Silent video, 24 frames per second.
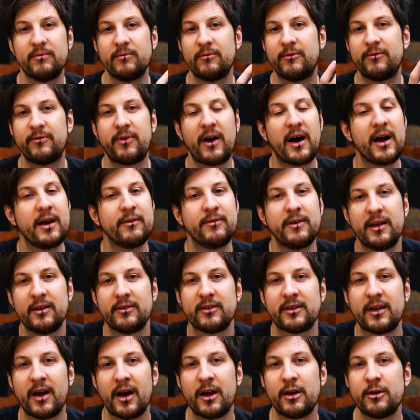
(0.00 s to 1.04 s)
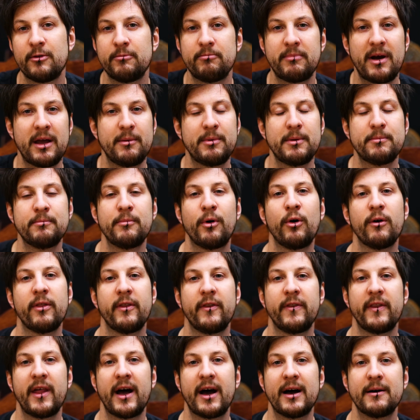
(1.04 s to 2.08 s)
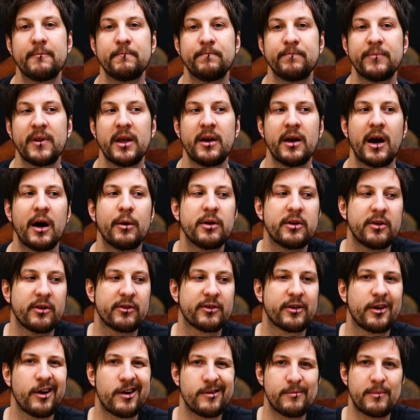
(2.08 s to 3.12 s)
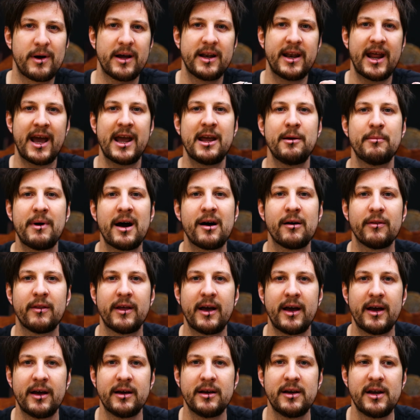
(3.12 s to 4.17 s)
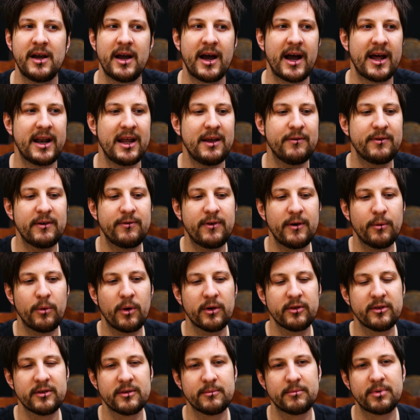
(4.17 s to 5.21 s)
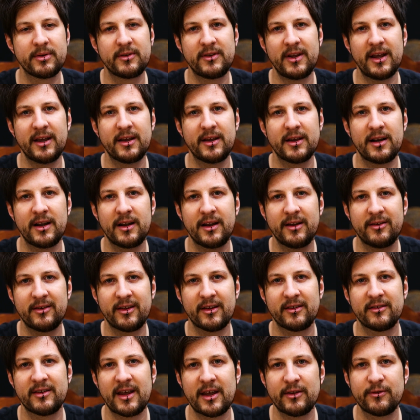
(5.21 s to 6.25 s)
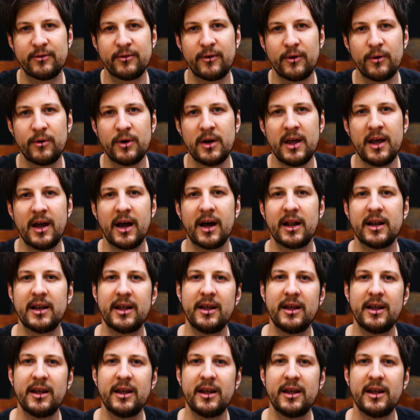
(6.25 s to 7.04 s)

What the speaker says: 5 years ago, maybe more than that. I would have just got my name out there, and even if it wasn't particularly successful, at